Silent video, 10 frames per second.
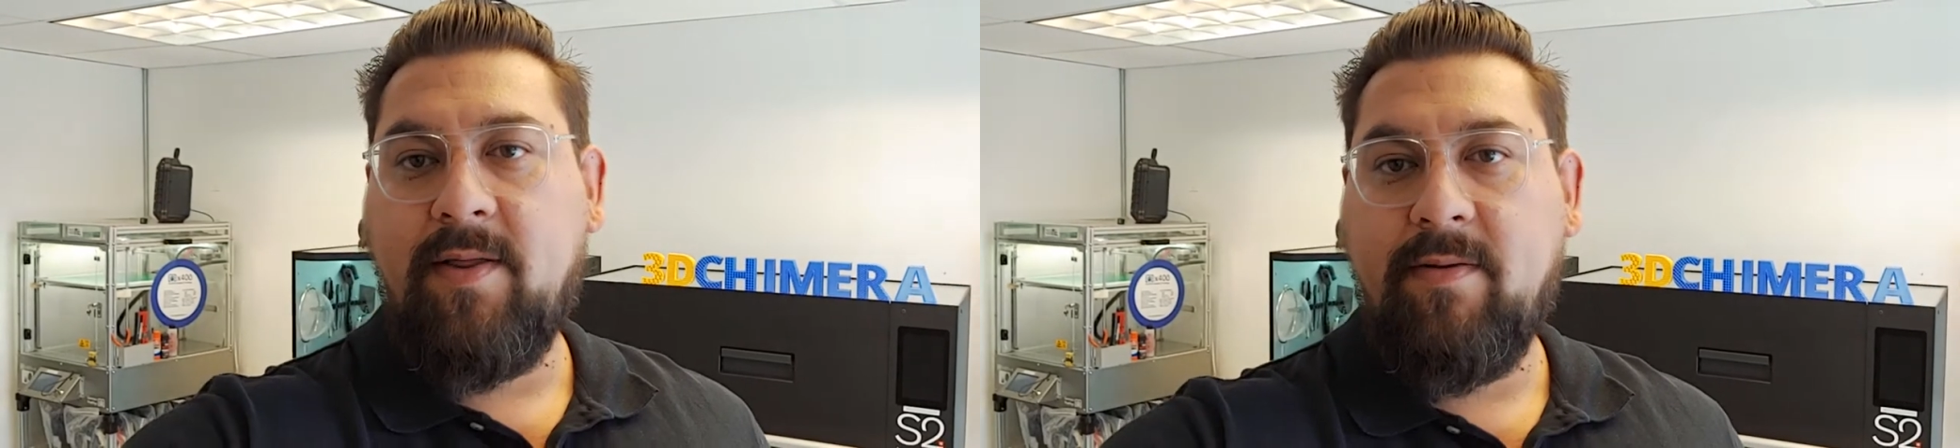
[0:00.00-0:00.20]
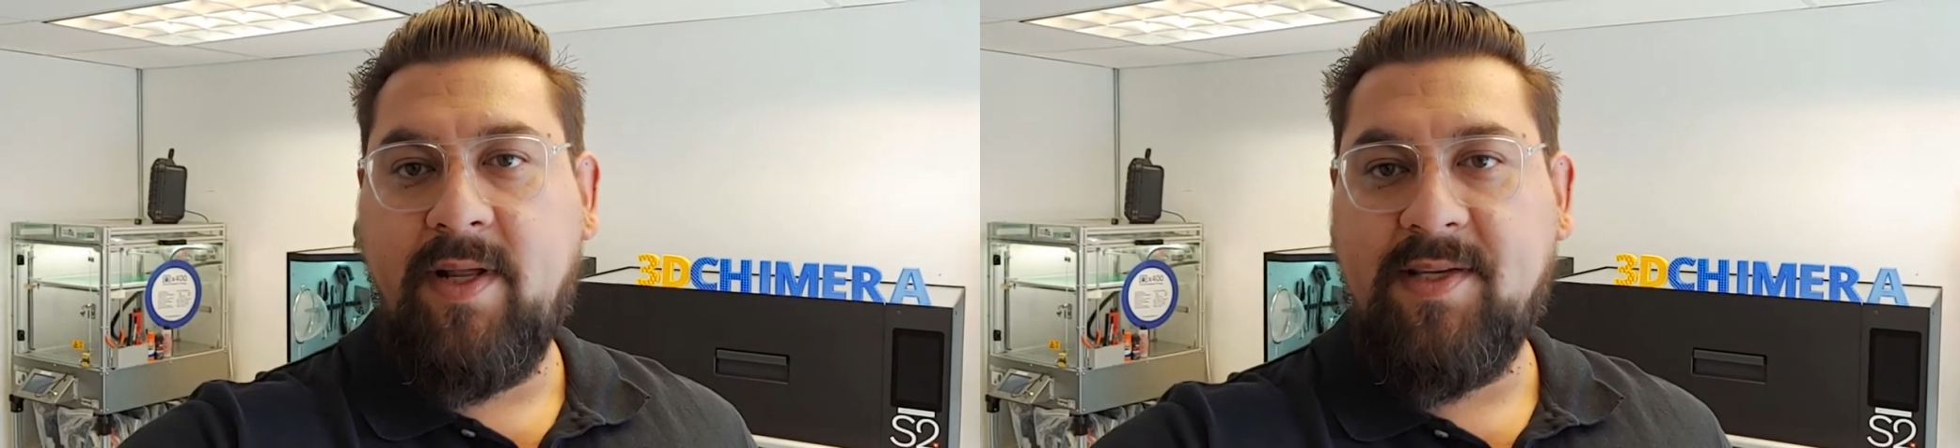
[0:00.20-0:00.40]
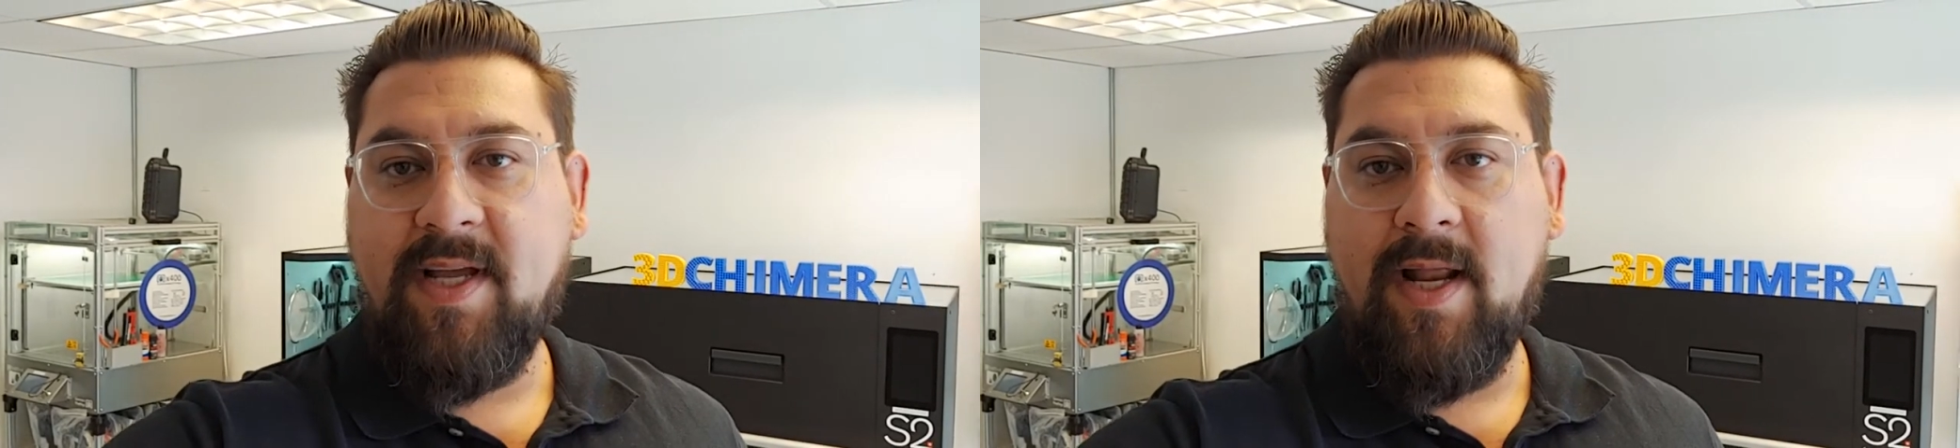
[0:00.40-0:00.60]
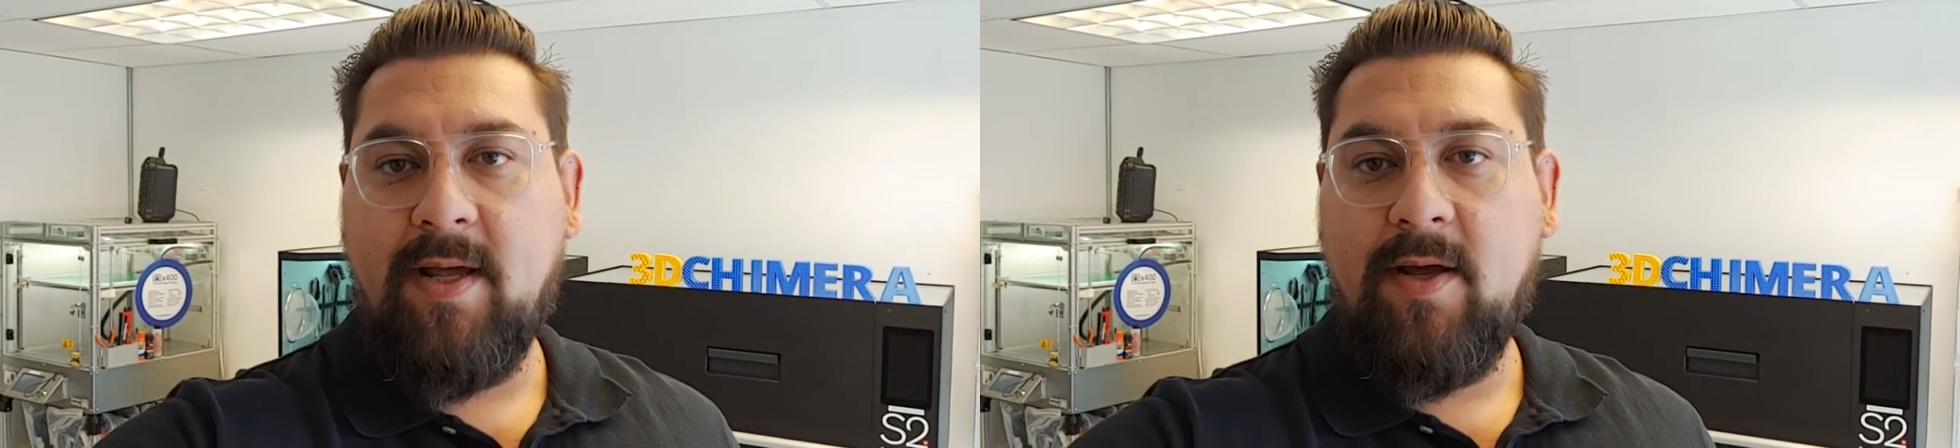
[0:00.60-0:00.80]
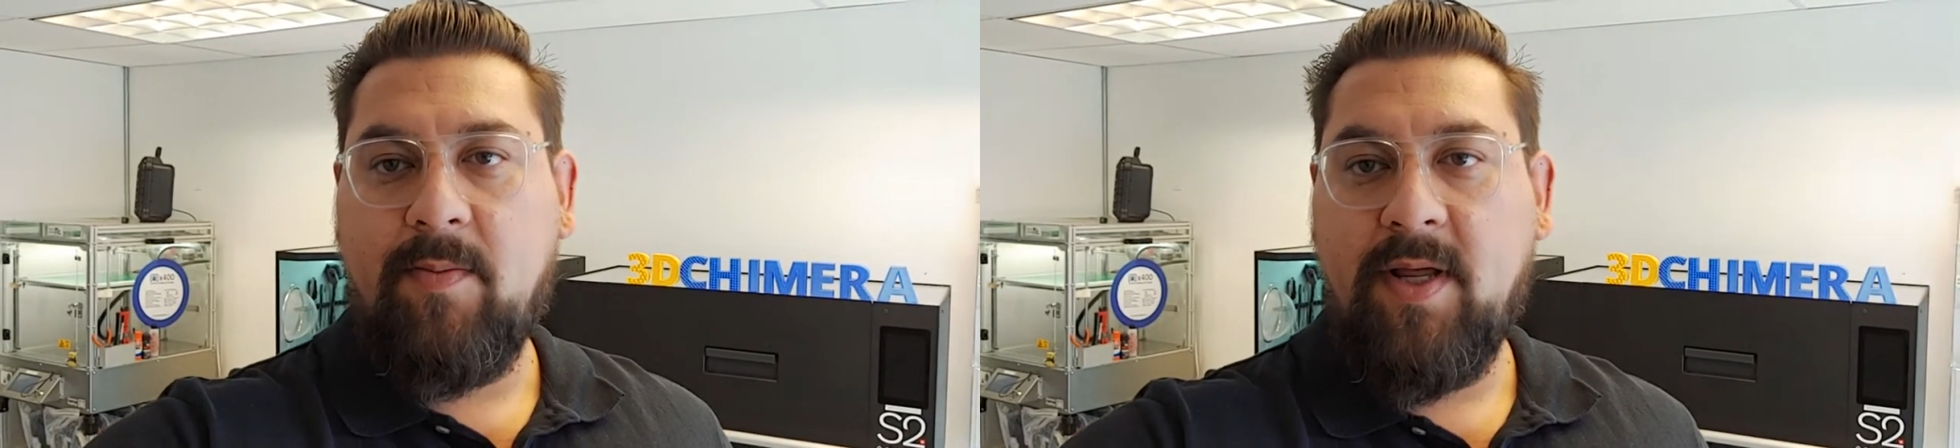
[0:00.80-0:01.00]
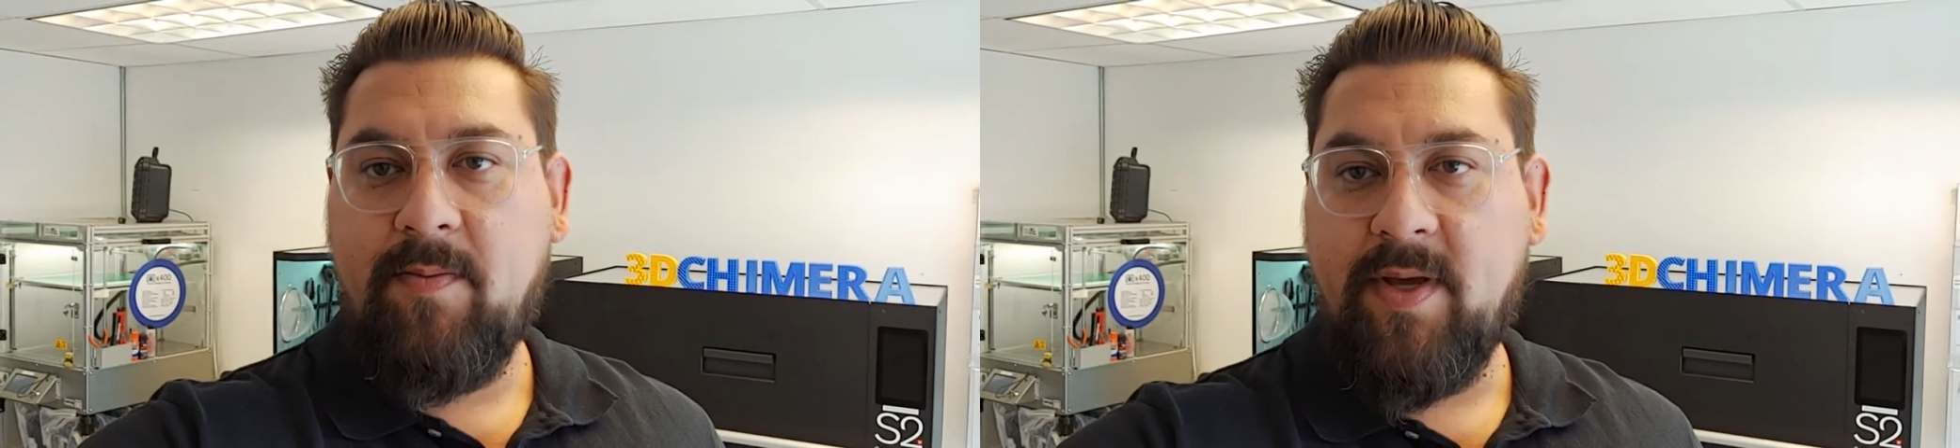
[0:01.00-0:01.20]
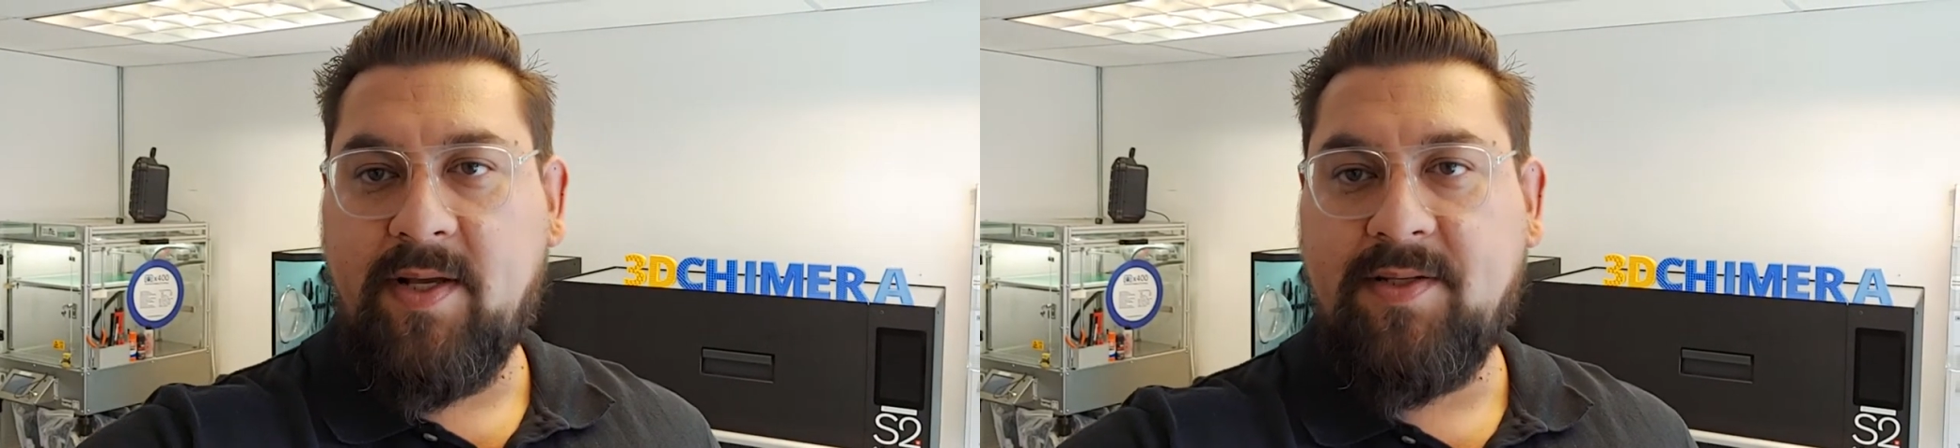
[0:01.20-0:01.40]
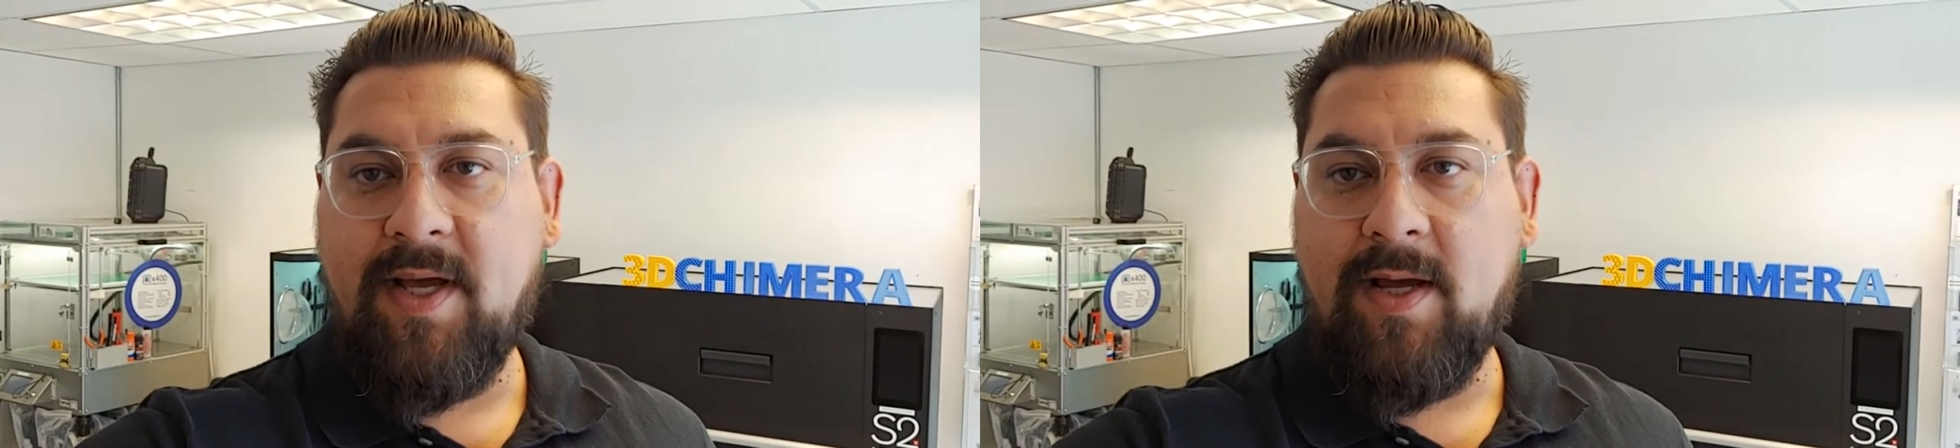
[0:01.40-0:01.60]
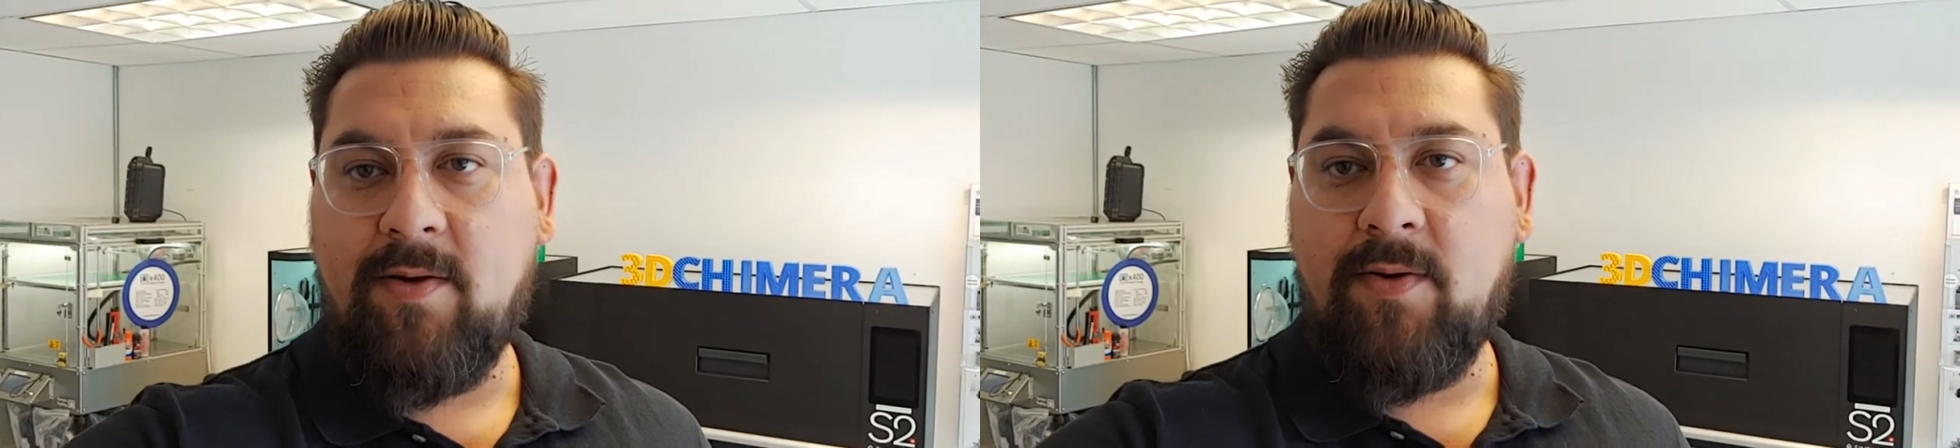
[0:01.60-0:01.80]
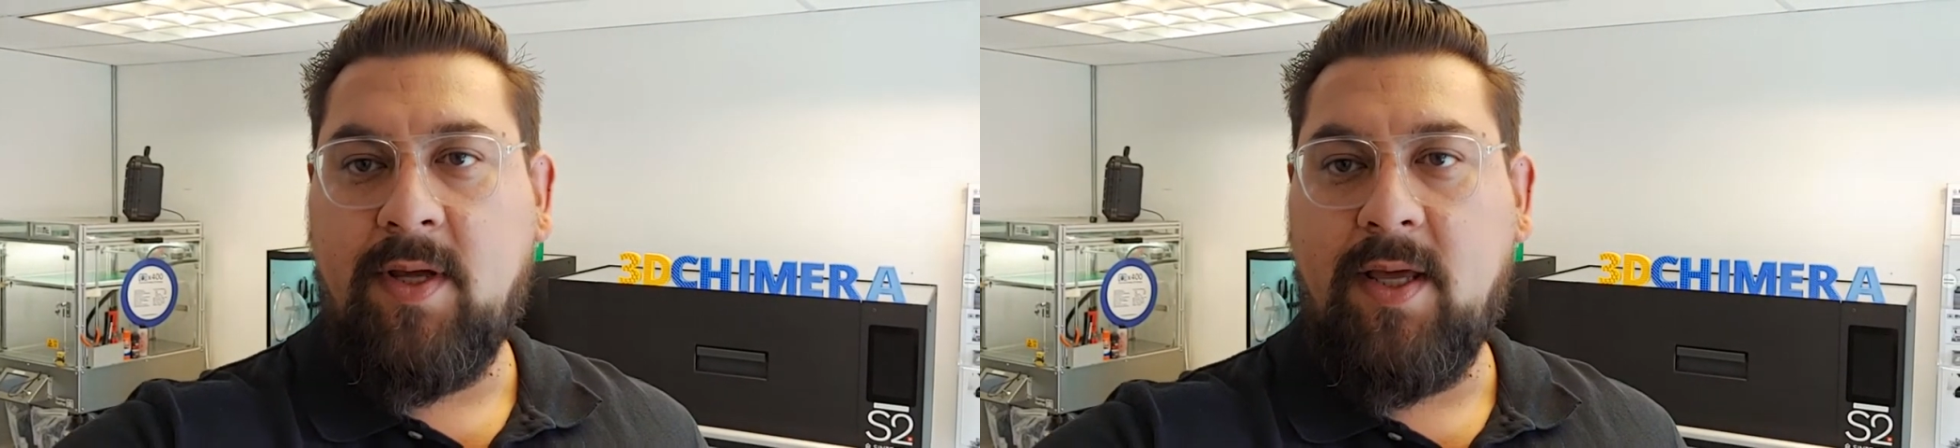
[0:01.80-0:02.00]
3D scanning company based down